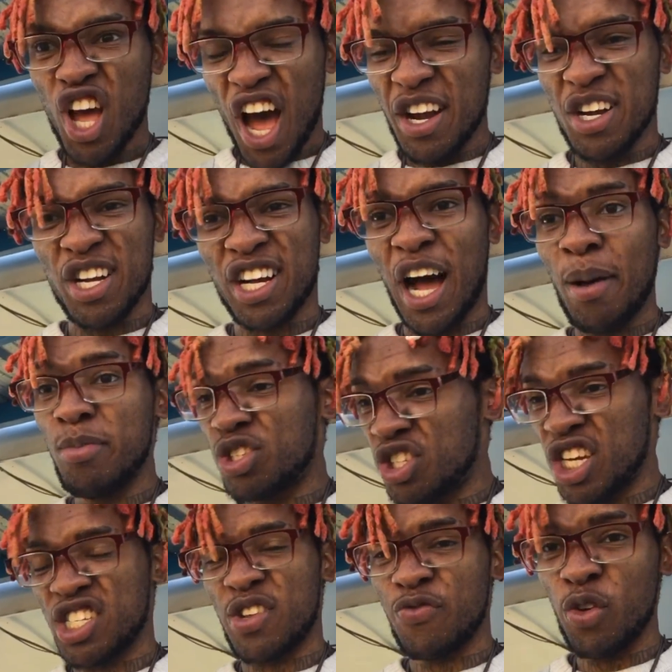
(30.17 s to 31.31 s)
I need a comment
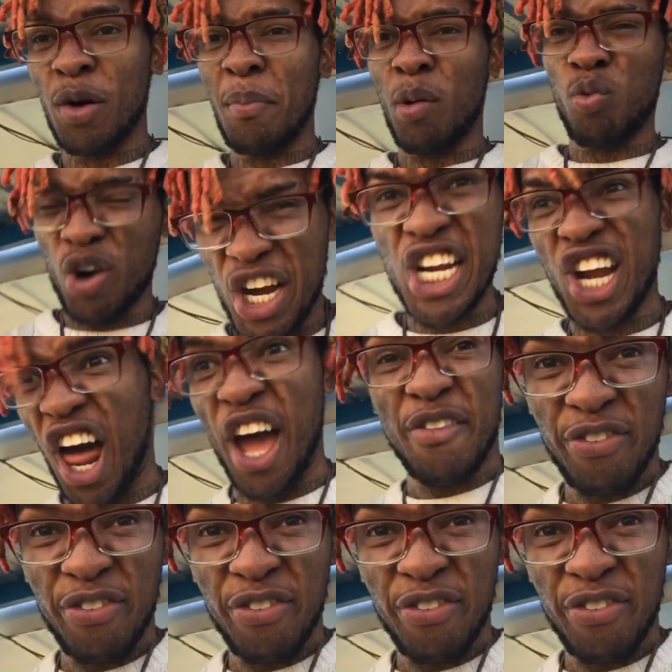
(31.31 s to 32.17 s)
section full of marine life.